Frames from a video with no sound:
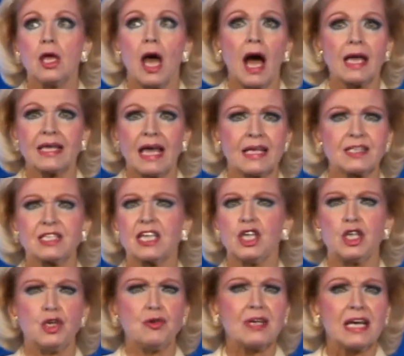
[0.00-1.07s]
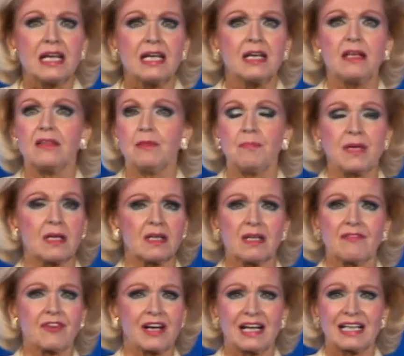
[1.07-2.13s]
I can't see you getting in the middle
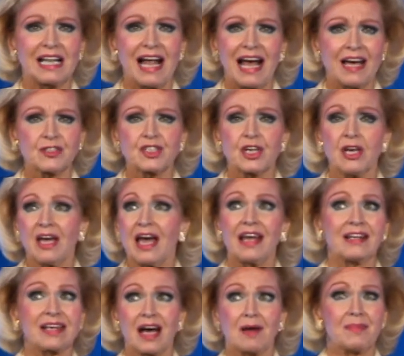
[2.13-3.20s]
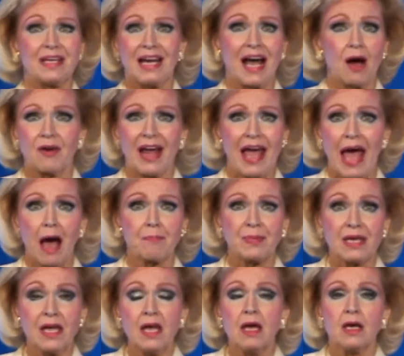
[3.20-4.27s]
of a clash and coming out
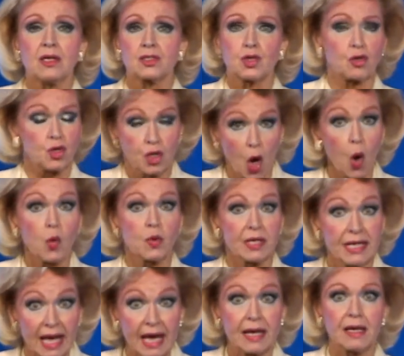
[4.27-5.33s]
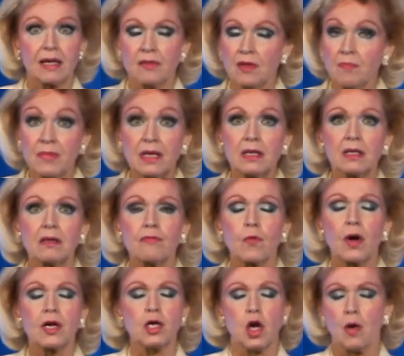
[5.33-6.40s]
happy. So don't get in the middle of
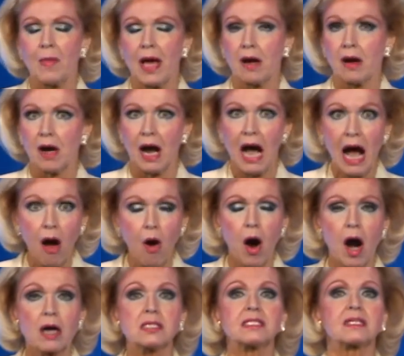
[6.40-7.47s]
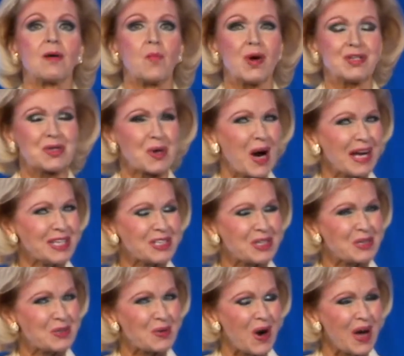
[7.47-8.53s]
one no matter how hard someone tries to
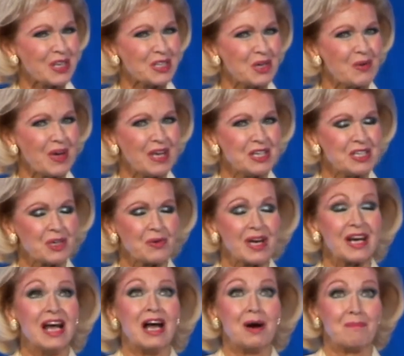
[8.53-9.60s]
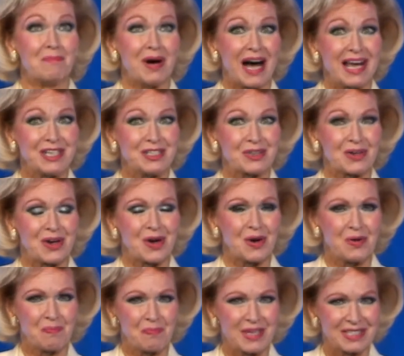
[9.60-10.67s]
draw you into it. Mind your
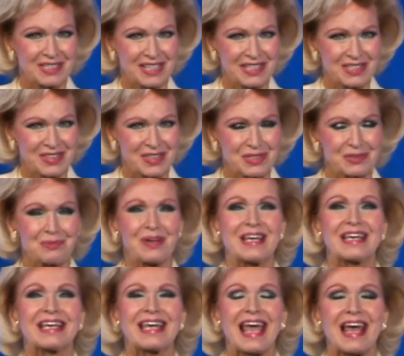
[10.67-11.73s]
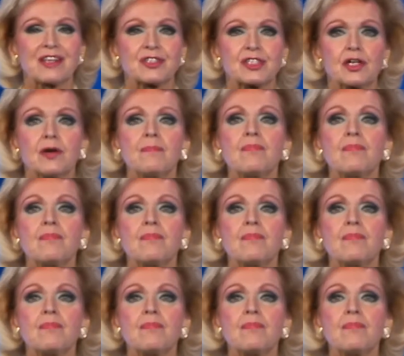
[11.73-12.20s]
own business this week, Cancer.